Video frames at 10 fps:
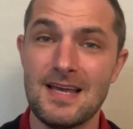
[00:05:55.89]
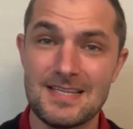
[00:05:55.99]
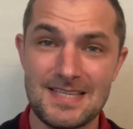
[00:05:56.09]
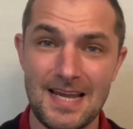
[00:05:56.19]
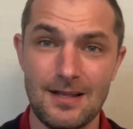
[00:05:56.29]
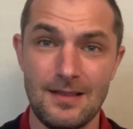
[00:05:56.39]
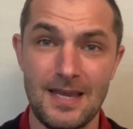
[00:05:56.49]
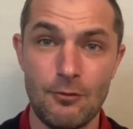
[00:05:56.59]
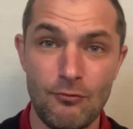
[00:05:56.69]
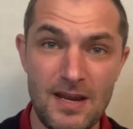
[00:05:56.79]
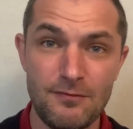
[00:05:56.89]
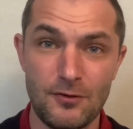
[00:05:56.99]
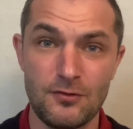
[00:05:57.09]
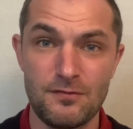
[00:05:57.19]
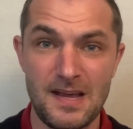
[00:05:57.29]
Secondly, a
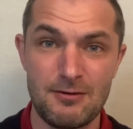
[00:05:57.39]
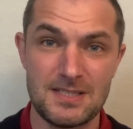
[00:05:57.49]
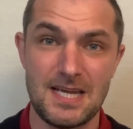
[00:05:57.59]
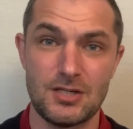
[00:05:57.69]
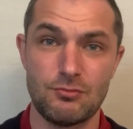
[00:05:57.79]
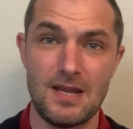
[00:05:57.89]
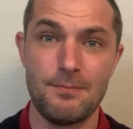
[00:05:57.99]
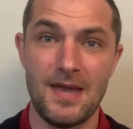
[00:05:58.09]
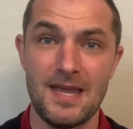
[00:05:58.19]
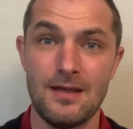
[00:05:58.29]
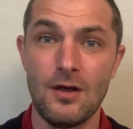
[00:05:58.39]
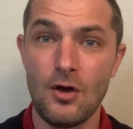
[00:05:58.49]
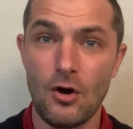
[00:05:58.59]
refund via a tax rebate.